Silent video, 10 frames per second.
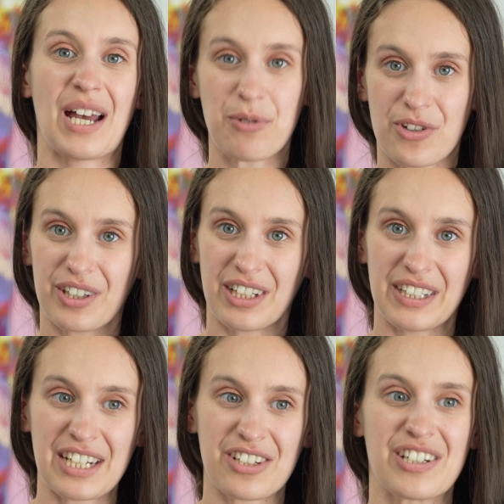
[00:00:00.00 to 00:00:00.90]
abstract
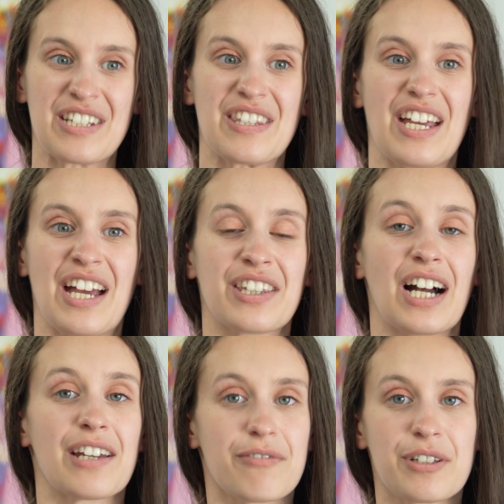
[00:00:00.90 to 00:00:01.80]
collection, and
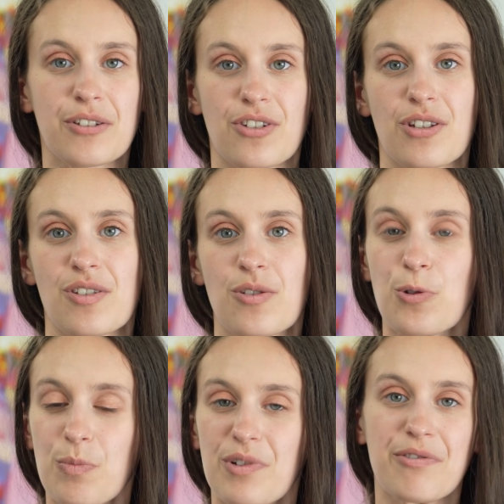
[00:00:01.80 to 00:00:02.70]
I feel just
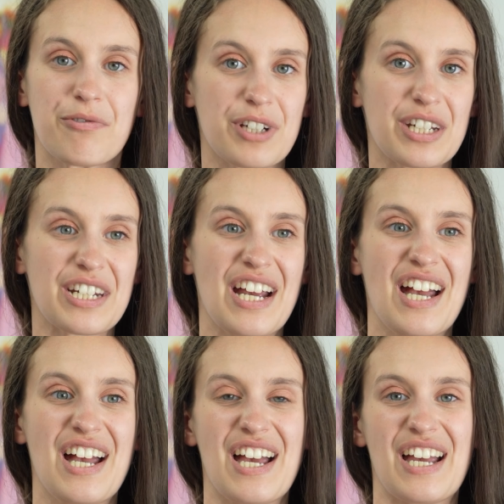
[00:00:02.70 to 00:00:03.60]
super free,
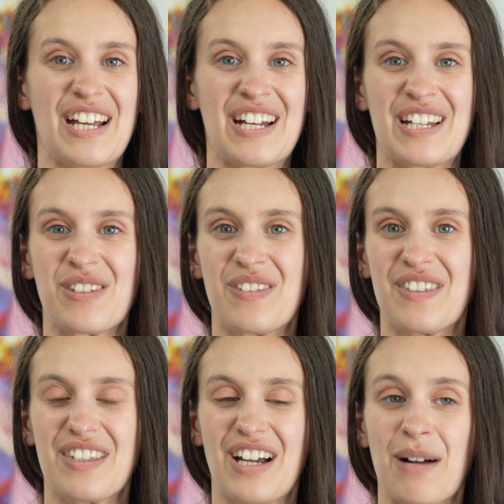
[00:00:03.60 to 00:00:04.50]
and
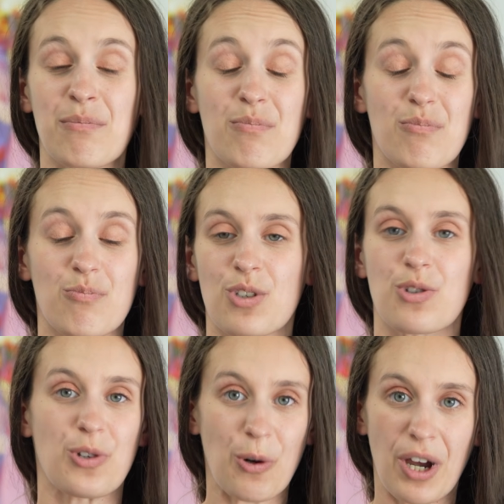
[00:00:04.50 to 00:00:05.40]
I'm
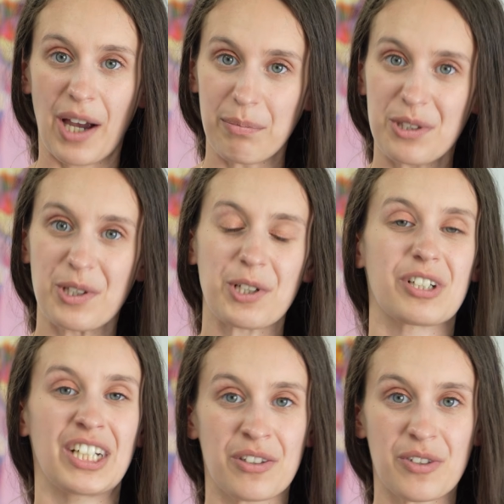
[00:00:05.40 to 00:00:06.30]
just so happy to
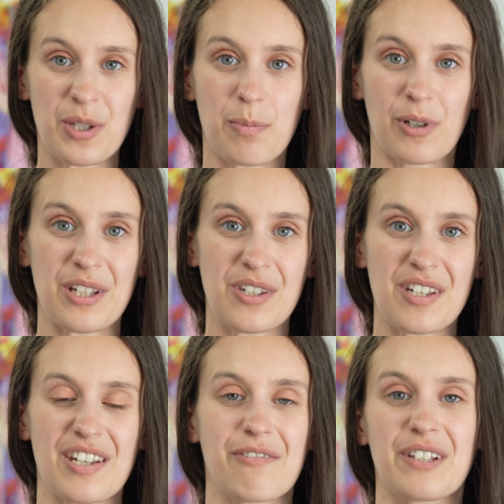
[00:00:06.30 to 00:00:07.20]
create in this
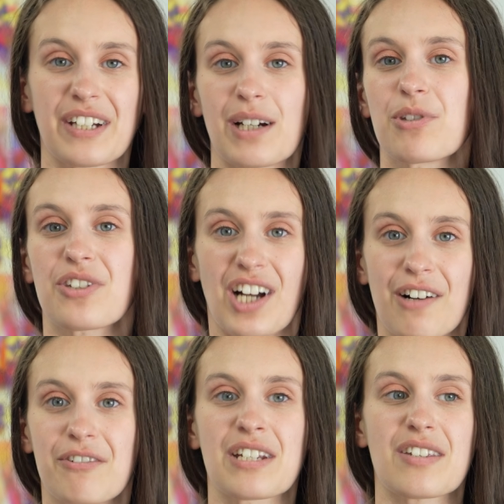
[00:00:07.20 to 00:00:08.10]
process. I feel like I'm
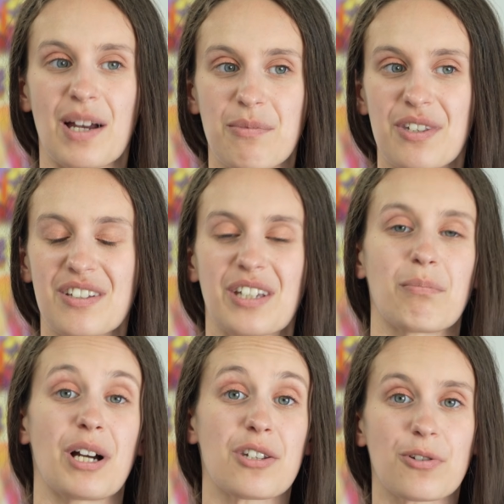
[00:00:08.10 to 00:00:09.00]
discovering something that
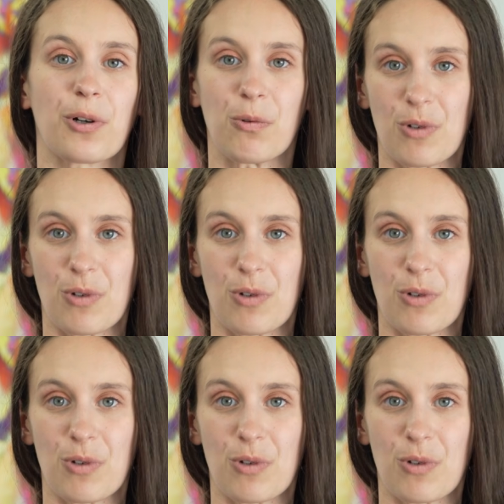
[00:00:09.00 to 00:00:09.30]
my soul